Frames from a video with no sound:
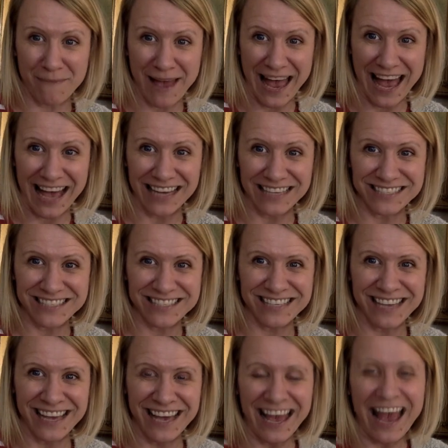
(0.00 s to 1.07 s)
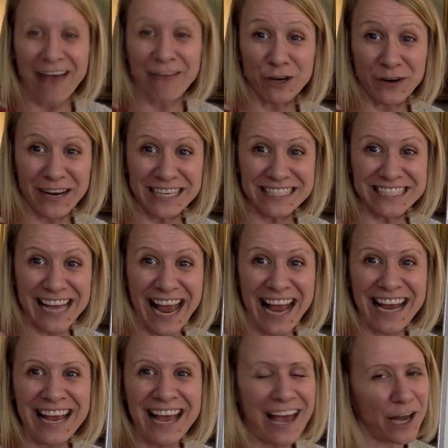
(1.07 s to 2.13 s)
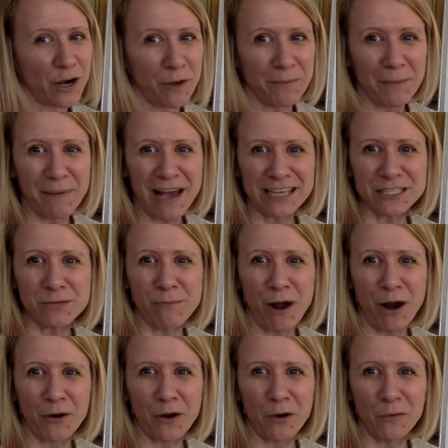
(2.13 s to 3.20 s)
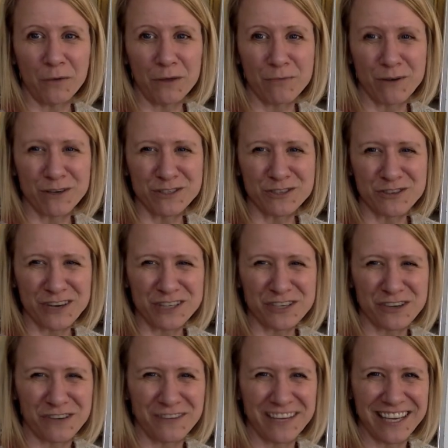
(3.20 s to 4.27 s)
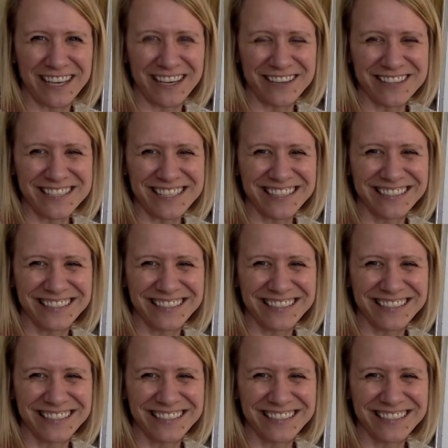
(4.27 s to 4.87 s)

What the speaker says: mass. Have a great day, and I'll be back tomorrow with more instructional videos.